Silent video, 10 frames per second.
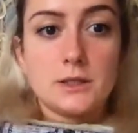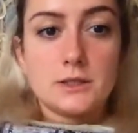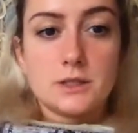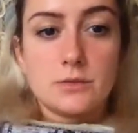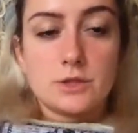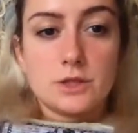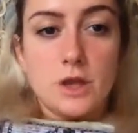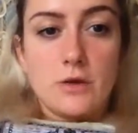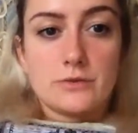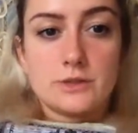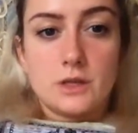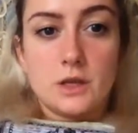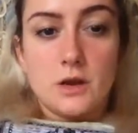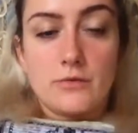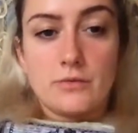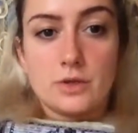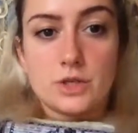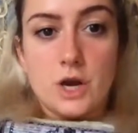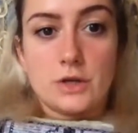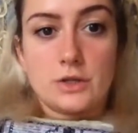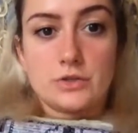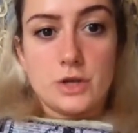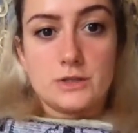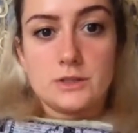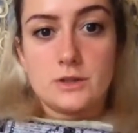the subject of study of which are the trends